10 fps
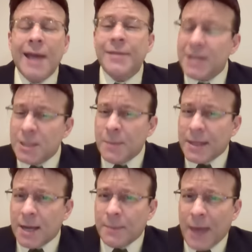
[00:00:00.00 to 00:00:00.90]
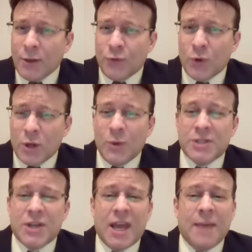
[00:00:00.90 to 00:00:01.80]
I think it's about time California
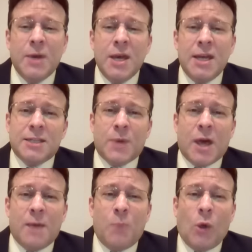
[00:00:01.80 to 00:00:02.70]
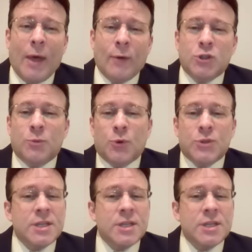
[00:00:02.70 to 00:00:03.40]
wins a game to become bowl eligible.